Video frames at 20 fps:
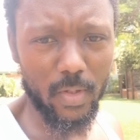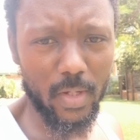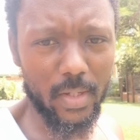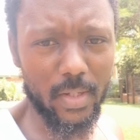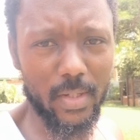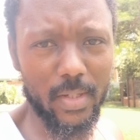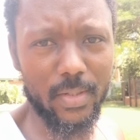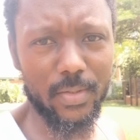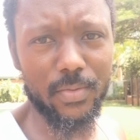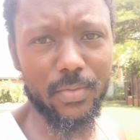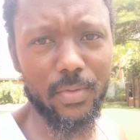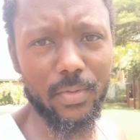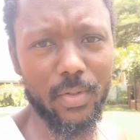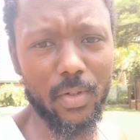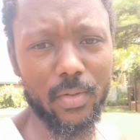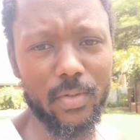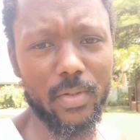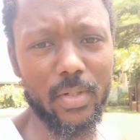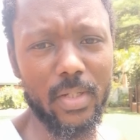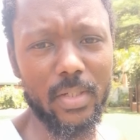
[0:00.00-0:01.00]
I had to
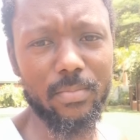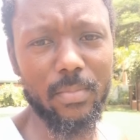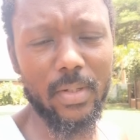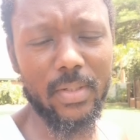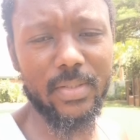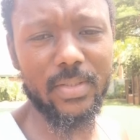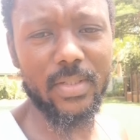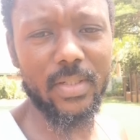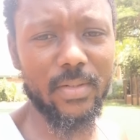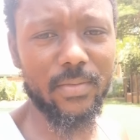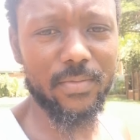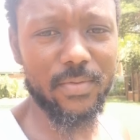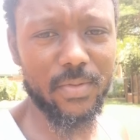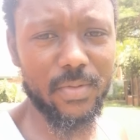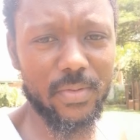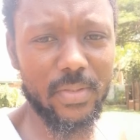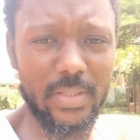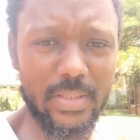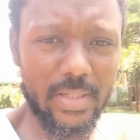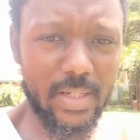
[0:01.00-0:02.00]
inoculate myself
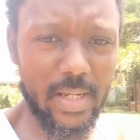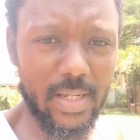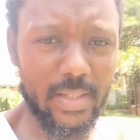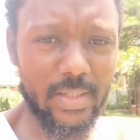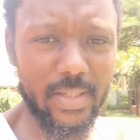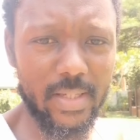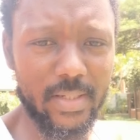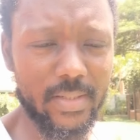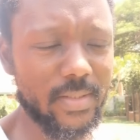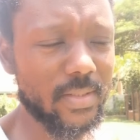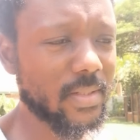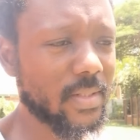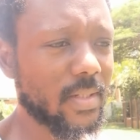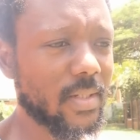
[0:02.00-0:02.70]
so that I get